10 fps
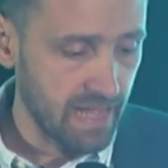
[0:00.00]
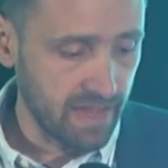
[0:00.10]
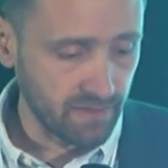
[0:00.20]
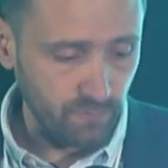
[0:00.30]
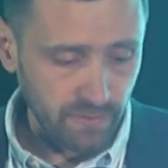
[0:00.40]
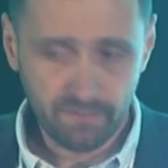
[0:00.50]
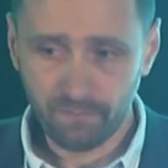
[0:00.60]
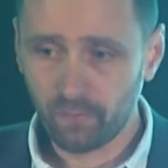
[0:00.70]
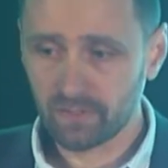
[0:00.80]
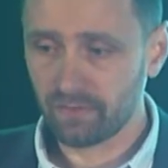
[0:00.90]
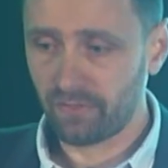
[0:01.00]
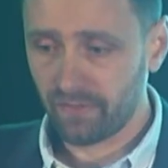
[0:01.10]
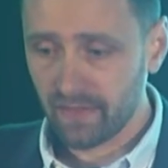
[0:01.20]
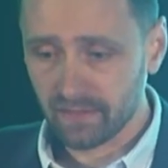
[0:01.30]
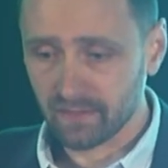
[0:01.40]
And very important
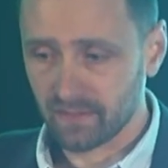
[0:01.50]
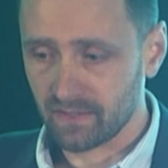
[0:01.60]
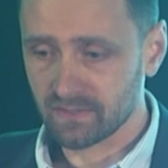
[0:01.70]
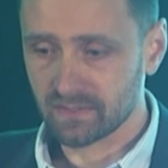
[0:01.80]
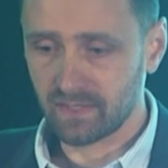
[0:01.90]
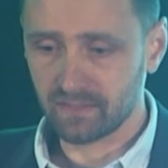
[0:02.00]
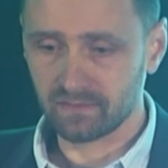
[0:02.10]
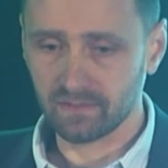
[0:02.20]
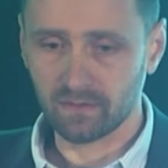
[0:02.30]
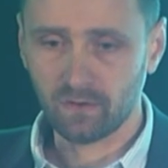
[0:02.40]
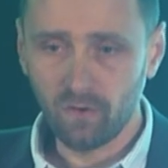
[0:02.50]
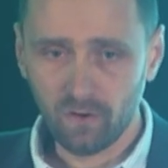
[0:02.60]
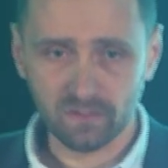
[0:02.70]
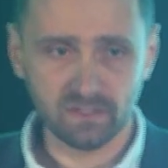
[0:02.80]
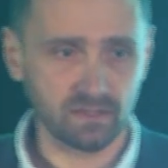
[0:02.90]
thing is that the
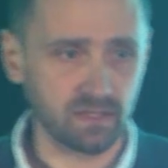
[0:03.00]
cost